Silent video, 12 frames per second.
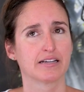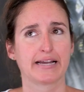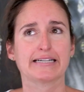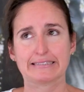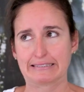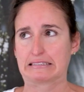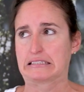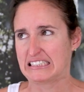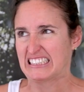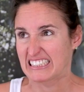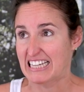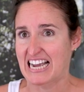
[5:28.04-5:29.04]
and
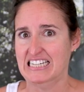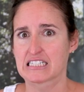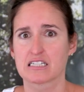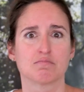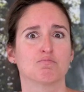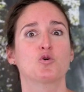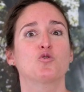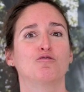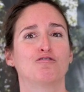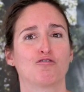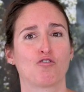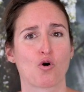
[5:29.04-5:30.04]
can't
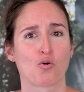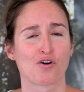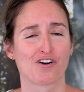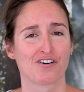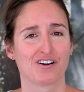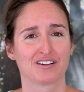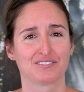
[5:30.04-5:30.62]
move forward.